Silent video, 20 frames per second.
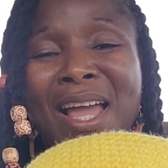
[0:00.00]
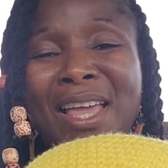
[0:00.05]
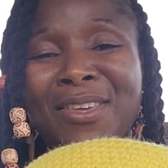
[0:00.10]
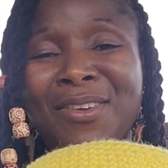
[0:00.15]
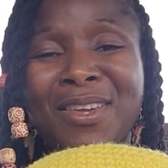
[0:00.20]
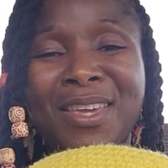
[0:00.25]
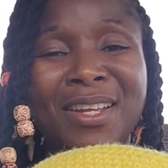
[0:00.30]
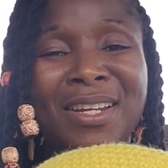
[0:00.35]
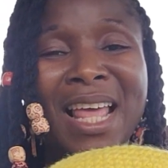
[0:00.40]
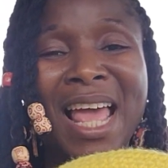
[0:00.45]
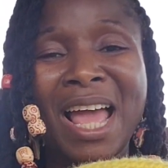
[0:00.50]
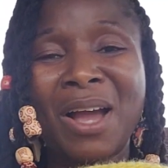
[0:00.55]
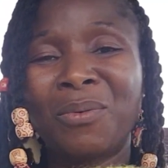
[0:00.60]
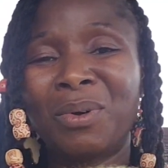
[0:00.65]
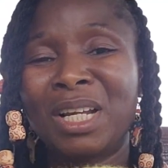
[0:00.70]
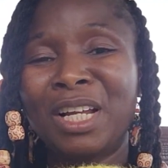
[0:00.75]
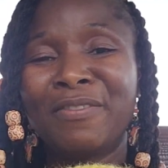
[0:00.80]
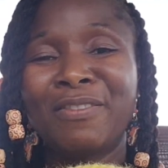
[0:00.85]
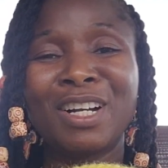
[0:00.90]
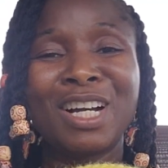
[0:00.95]
you can add
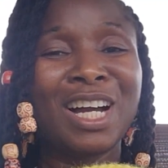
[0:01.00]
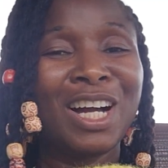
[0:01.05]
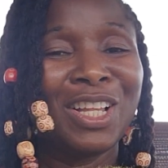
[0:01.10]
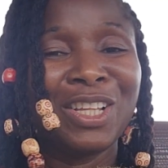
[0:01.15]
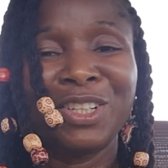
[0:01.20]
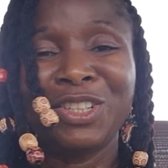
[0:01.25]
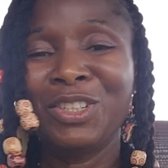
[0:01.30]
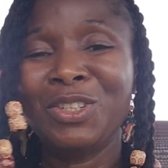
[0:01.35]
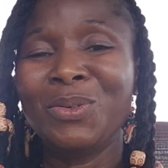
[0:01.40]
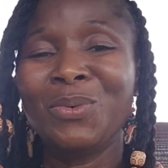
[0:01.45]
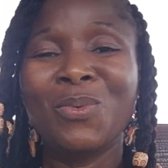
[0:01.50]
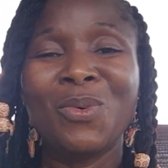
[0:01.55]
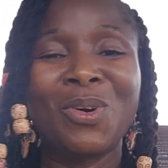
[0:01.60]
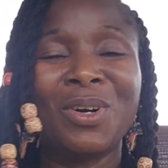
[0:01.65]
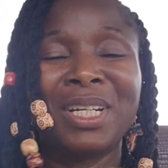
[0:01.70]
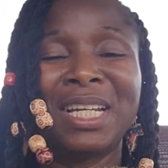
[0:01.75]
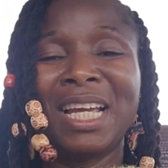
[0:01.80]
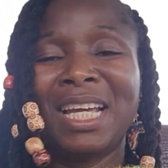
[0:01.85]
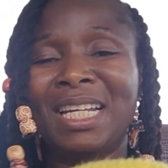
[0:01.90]
whatever color you want,